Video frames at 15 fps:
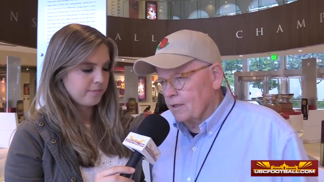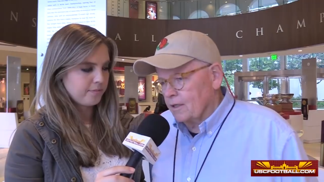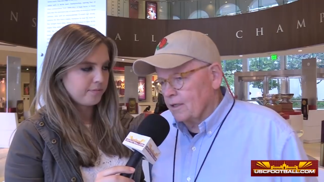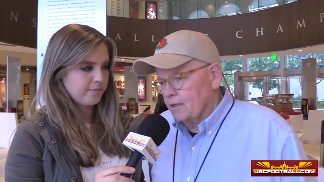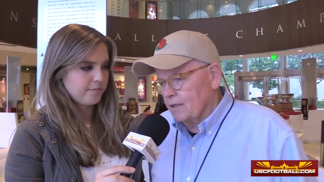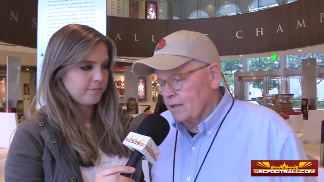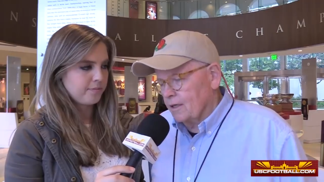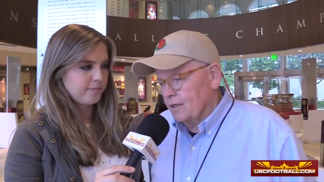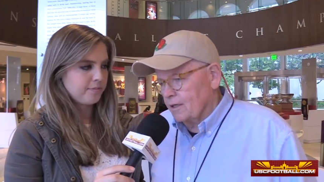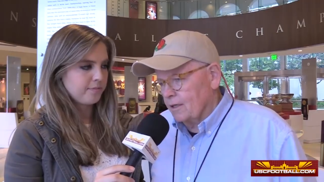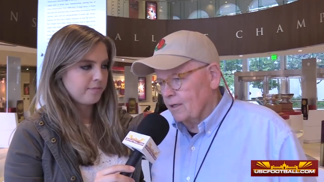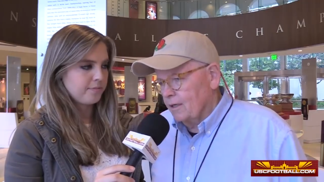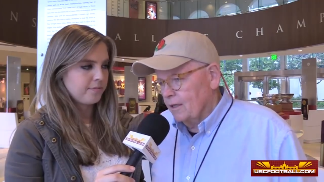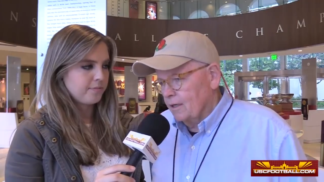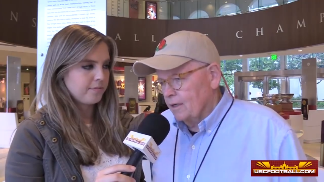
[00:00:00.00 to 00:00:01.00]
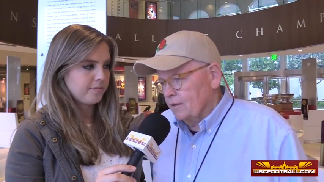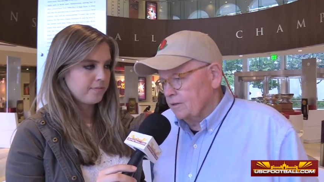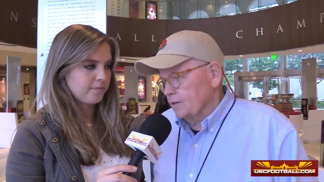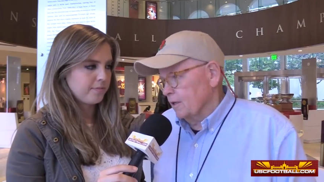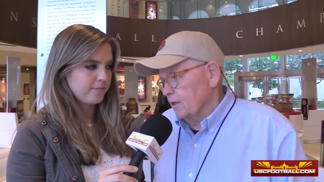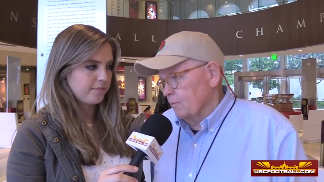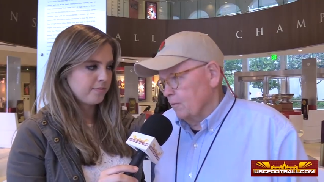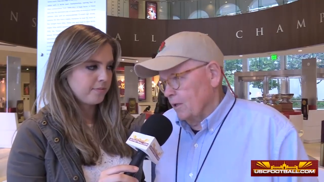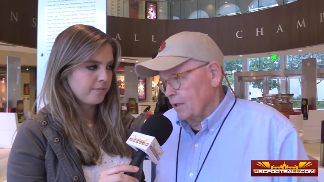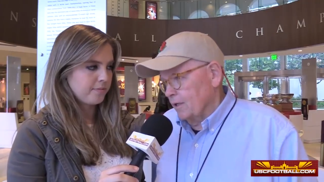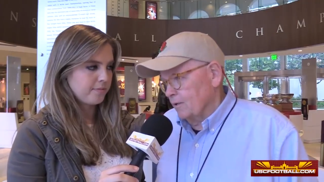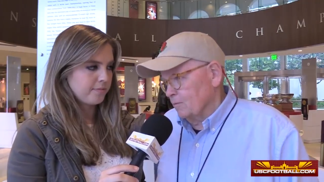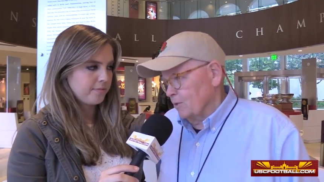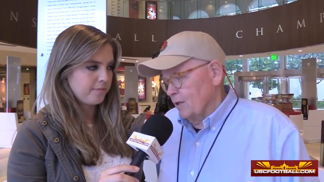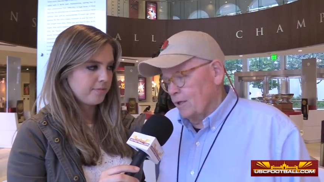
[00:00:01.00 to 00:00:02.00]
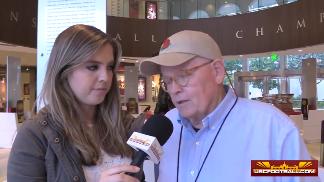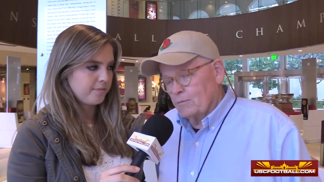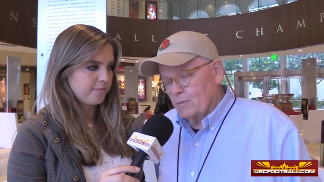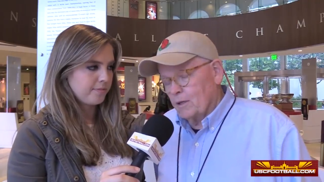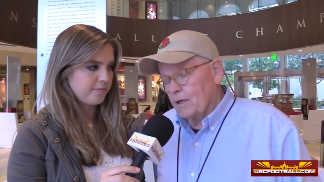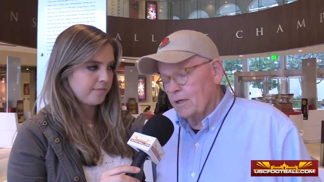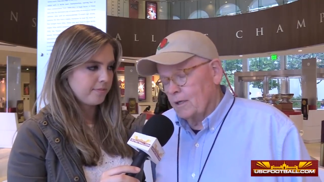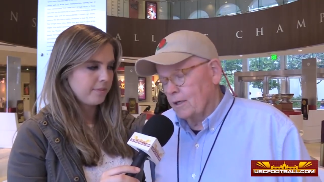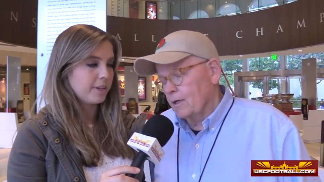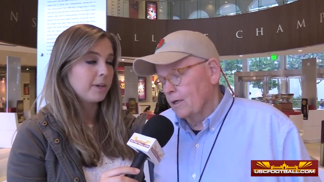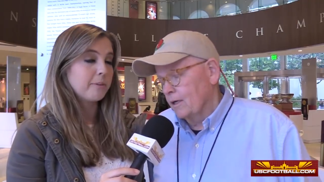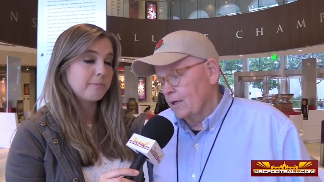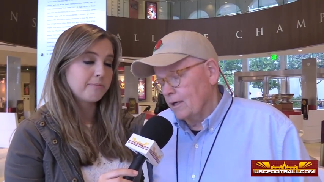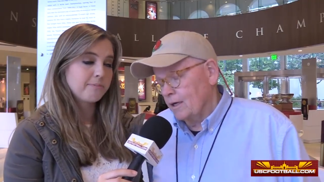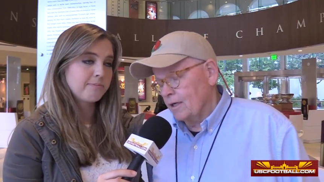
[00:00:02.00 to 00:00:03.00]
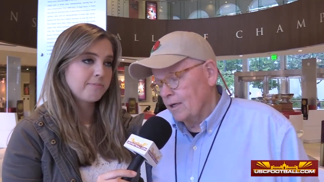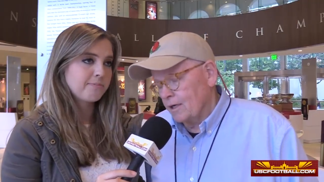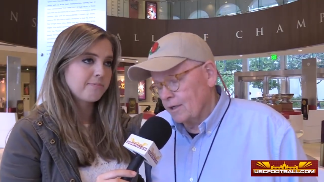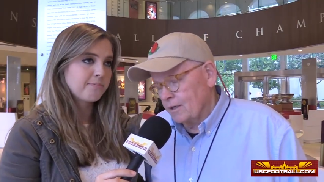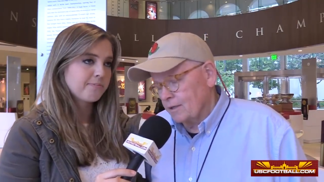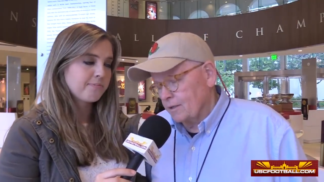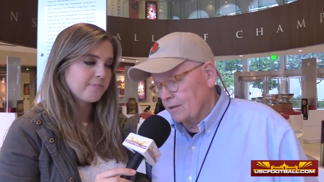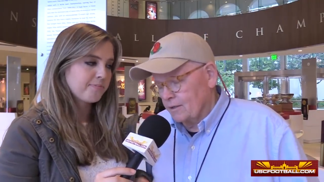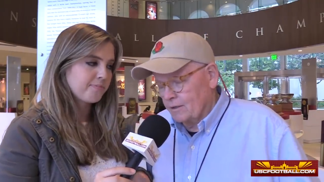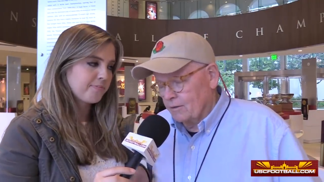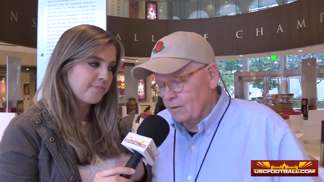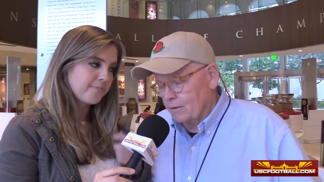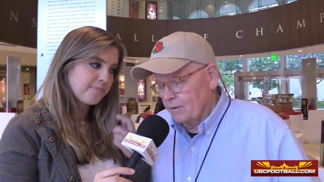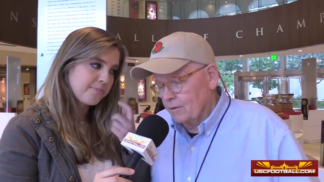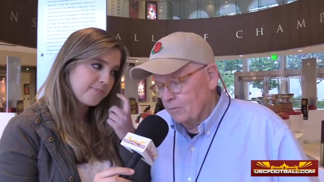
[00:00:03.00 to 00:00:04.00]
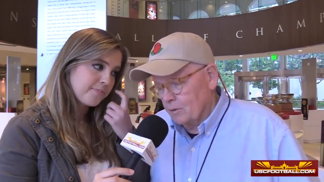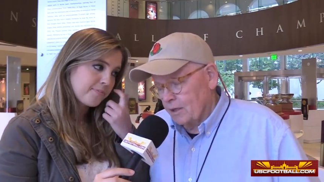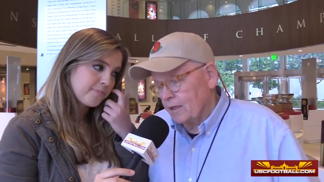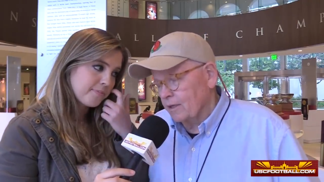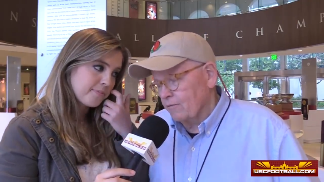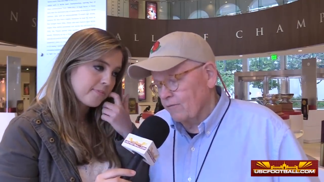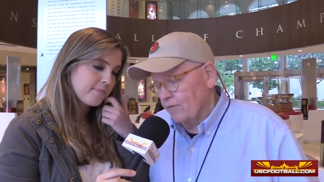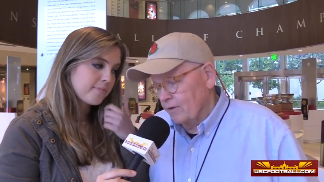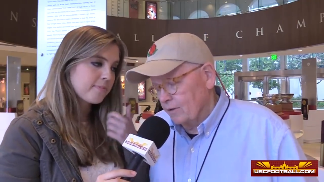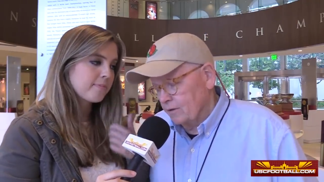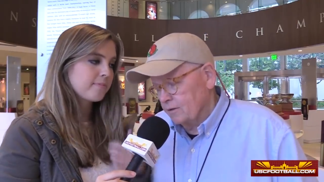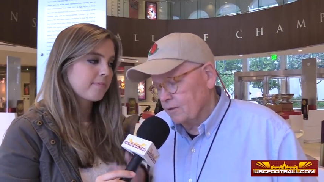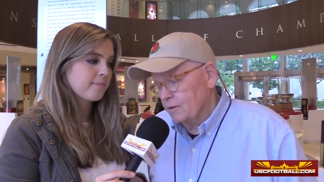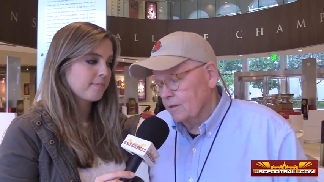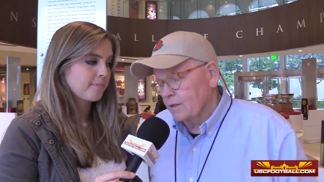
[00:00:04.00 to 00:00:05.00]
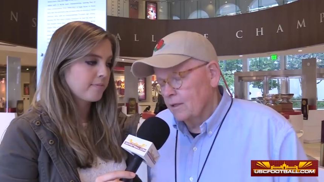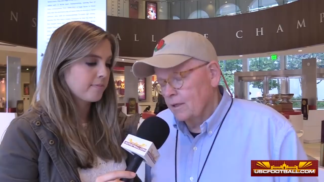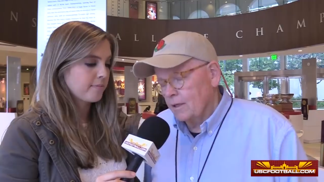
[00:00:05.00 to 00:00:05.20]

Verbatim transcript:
Speaker 1: thinking, thinking instead of playing, playing, playing. Yeah. I like it that they're playing first.